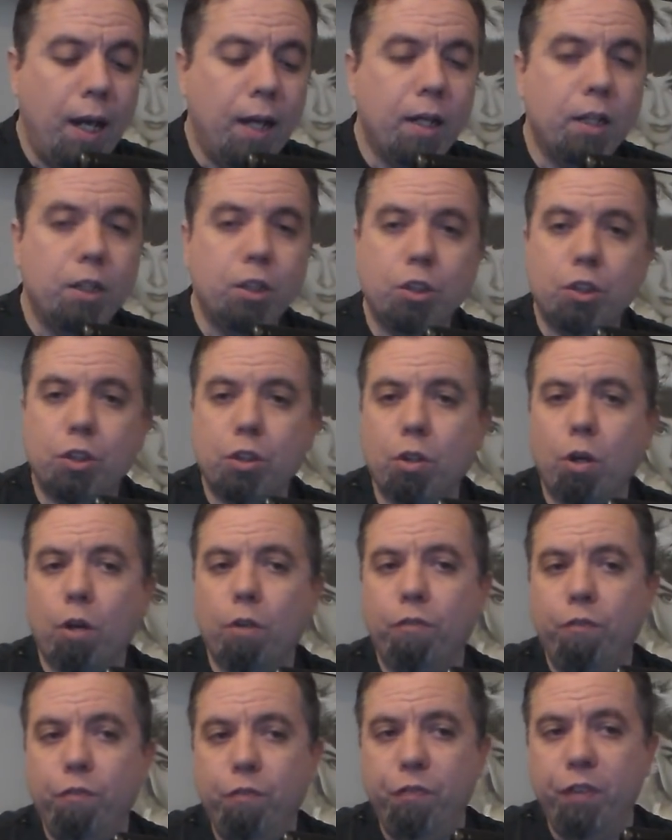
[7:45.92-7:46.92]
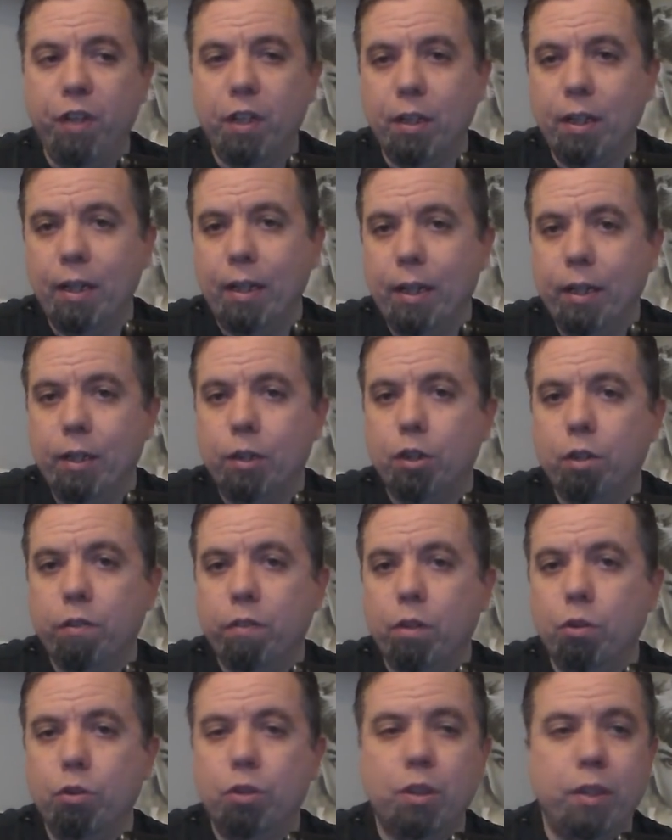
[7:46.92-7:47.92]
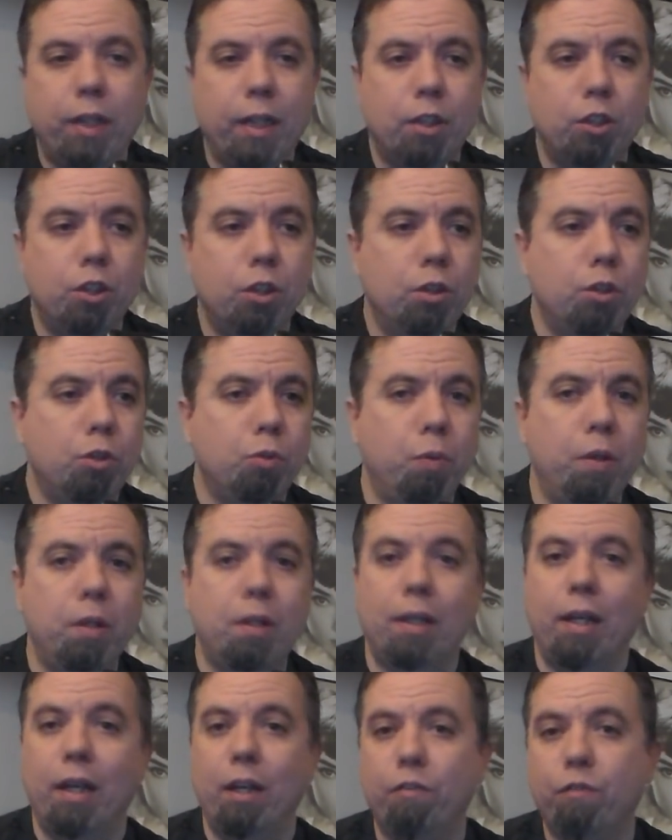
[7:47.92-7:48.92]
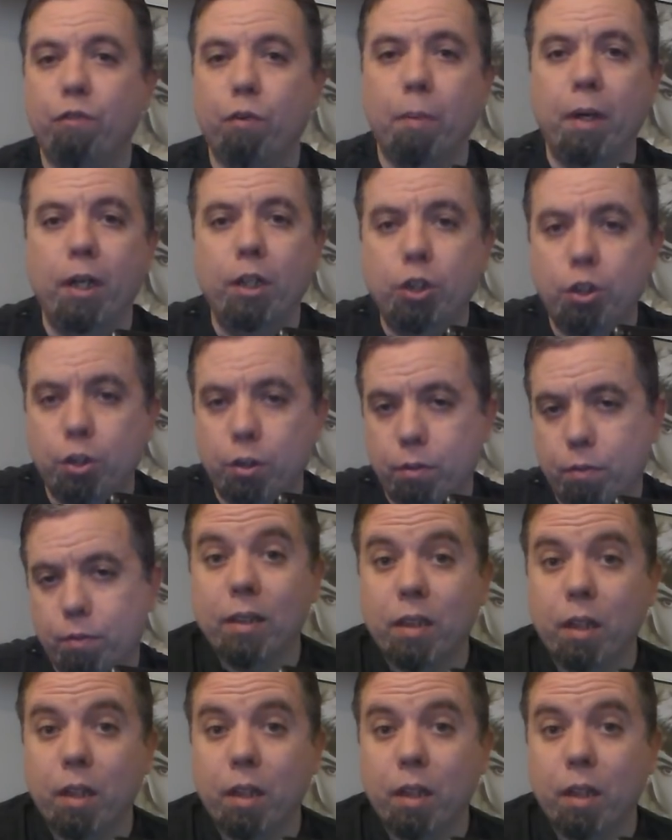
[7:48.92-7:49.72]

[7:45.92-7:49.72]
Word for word: And I just start filling each of those sections with information.